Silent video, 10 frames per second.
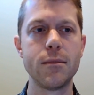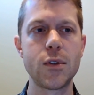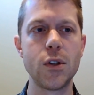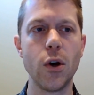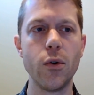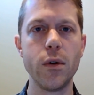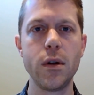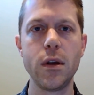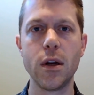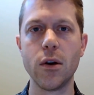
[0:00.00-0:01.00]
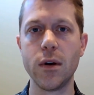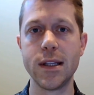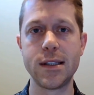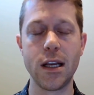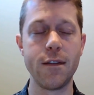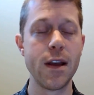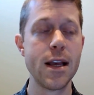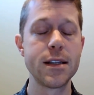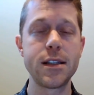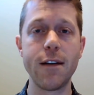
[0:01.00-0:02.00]
So, instead of
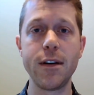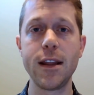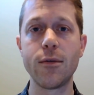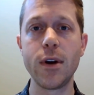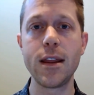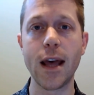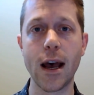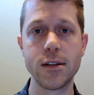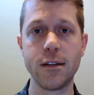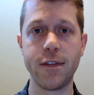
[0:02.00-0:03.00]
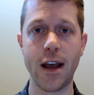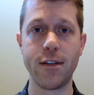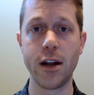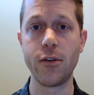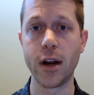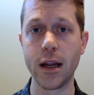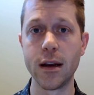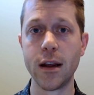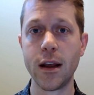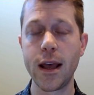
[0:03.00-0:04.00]
73,500
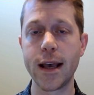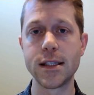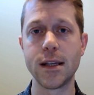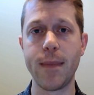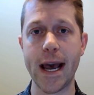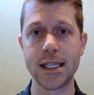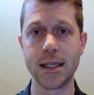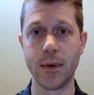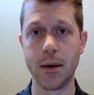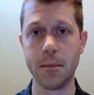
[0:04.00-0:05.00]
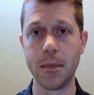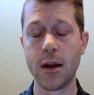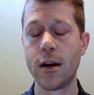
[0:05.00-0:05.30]
as the maximum